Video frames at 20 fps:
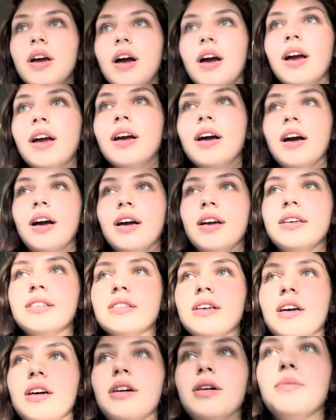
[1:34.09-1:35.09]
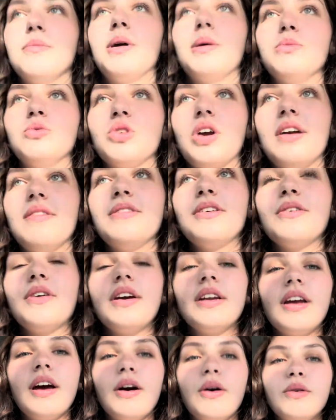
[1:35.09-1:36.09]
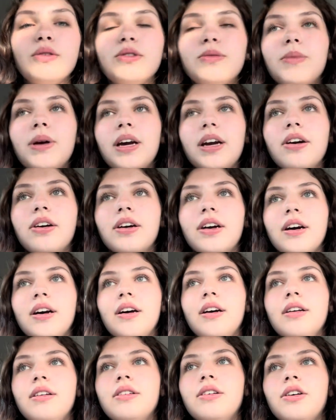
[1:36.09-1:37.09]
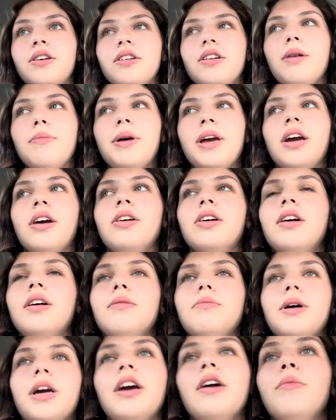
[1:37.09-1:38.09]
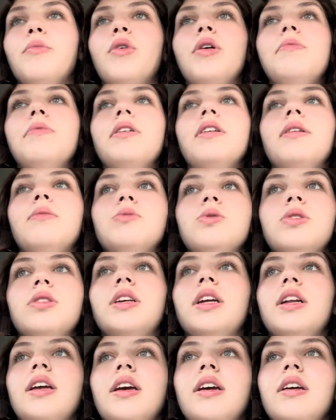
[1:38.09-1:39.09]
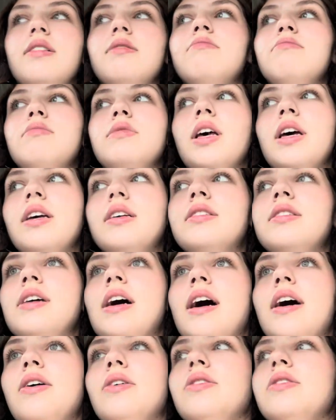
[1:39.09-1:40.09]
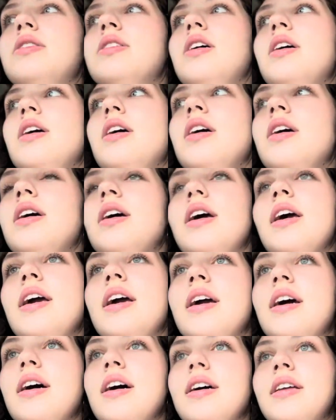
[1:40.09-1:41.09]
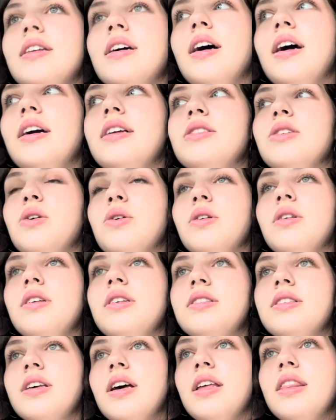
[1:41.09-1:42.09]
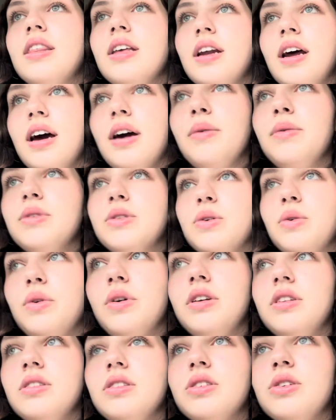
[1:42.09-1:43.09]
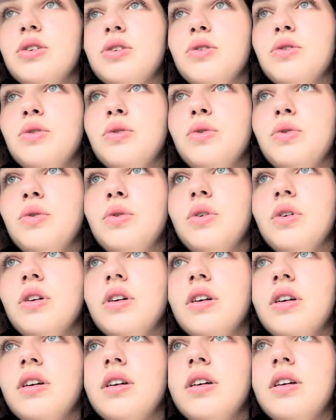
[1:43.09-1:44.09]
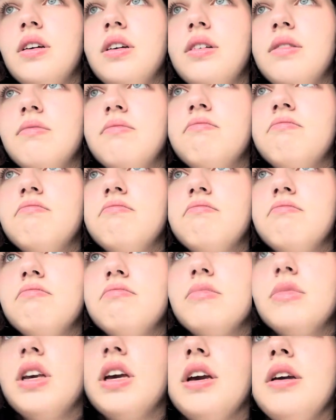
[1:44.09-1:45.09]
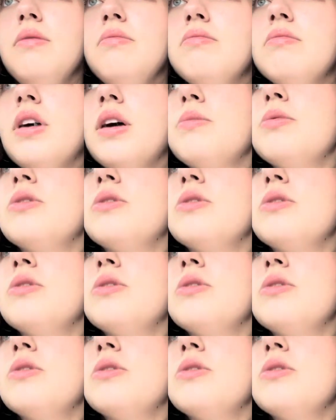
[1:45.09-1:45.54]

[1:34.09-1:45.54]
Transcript: Hi guys, um, I'm driving right now to my haircut, or not my haircut, my hair appointment. I'm just getting it like styled. And I totally said that I was going to, okay, that